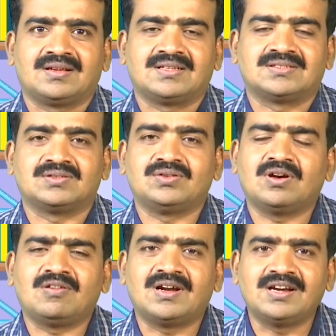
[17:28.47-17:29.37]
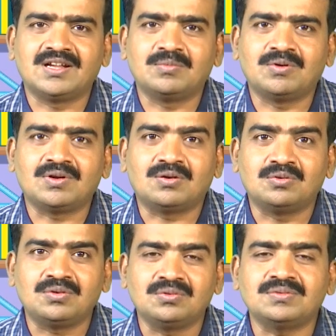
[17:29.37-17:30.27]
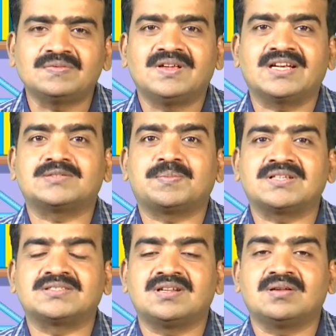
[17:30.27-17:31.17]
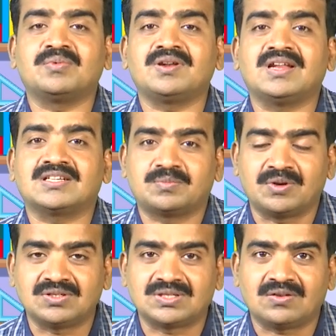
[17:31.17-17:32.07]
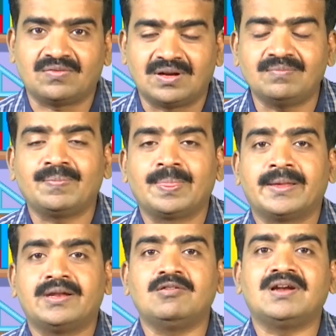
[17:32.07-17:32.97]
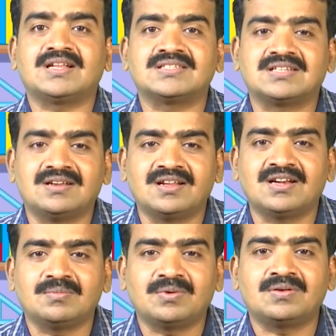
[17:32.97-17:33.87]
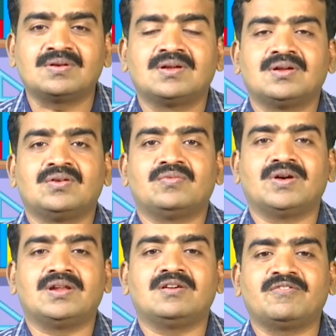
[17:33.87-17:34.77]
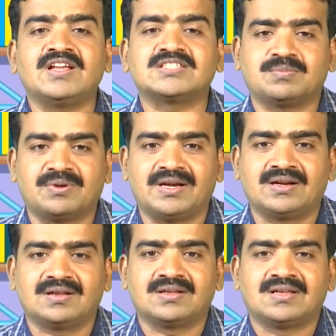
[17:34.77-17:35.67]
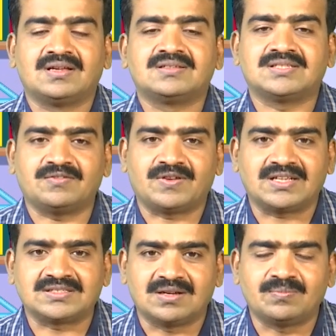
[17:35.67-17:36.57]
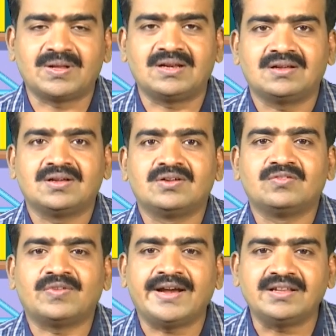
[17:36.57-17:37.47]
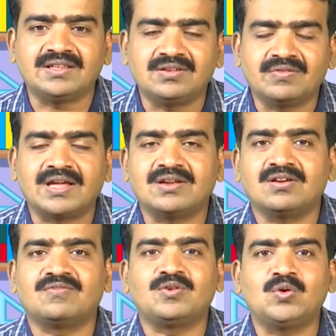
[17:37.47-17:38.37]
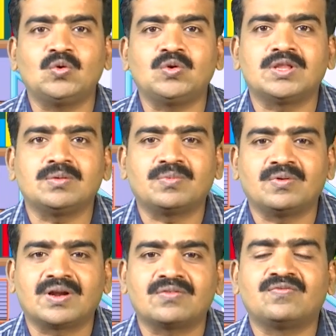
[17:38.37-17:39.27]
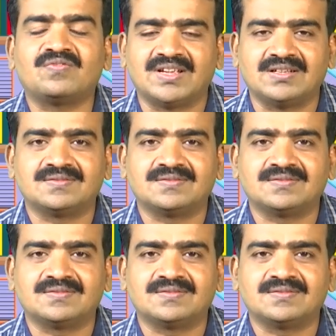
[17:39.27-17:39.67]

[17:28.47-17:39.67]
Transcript: So, you have learnt about how to express the number in exponential form. Now, let us learn about value of an exponent. Say for example, find the value of 2 to the power of 5.